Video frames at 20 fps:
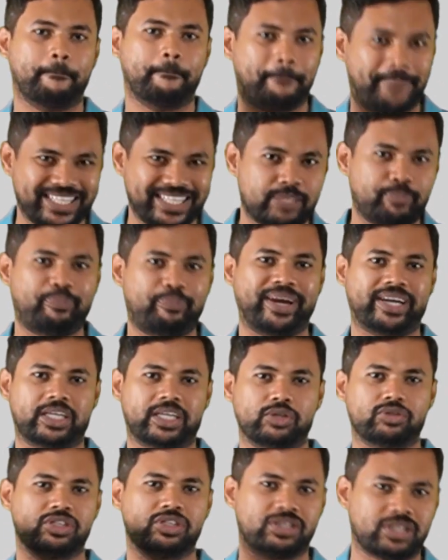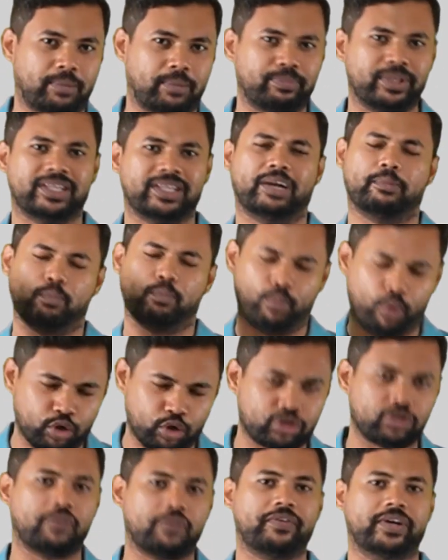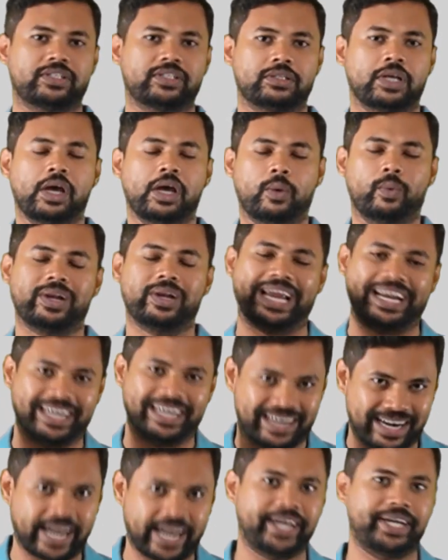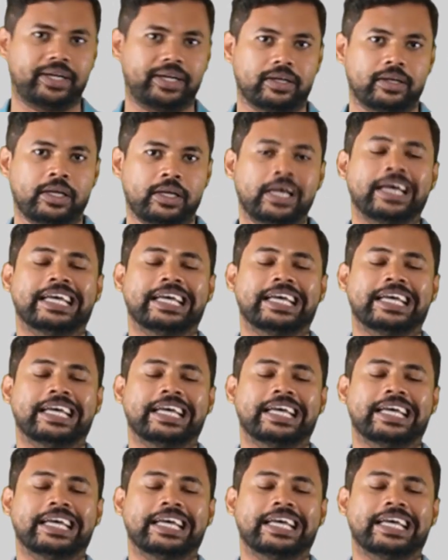Perspectives is something that most of us will get it right.